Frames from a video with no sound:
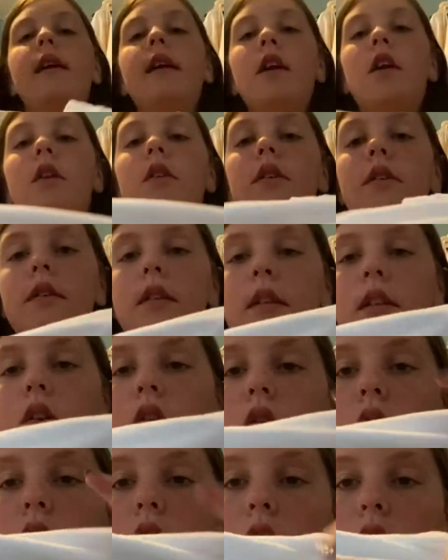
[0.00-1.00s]
Here's the
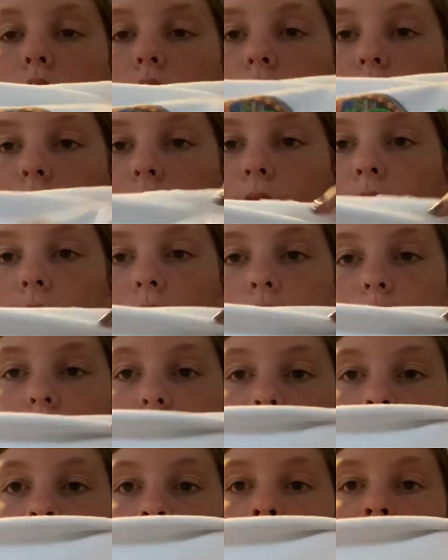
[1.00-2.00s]
little logo on the front,
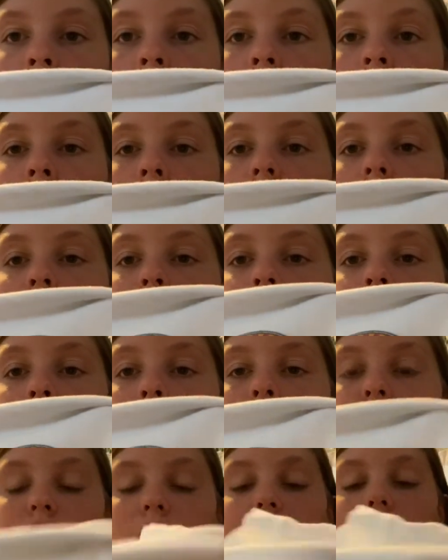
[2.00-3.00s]
just says Hard Rock
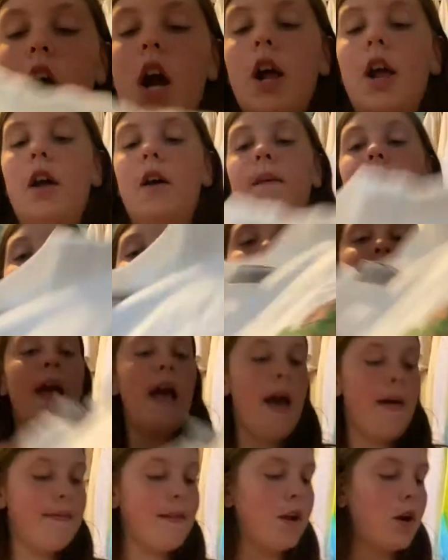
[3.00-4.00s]
Cafe Chicago.
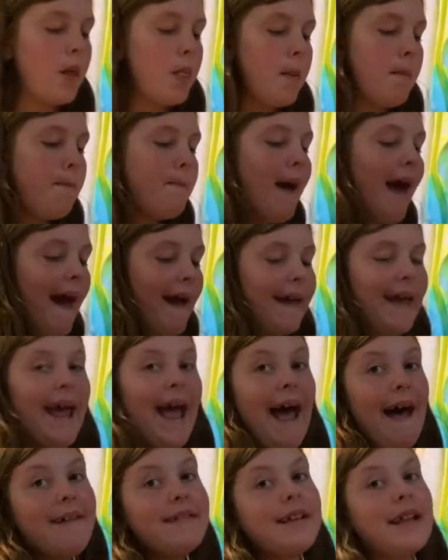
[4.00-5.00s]
And then on the back, it
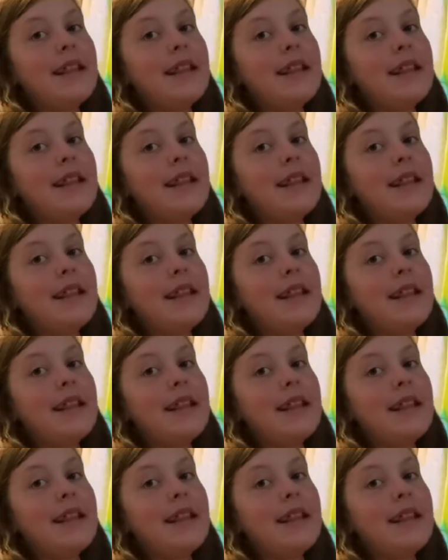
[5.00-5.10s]
has a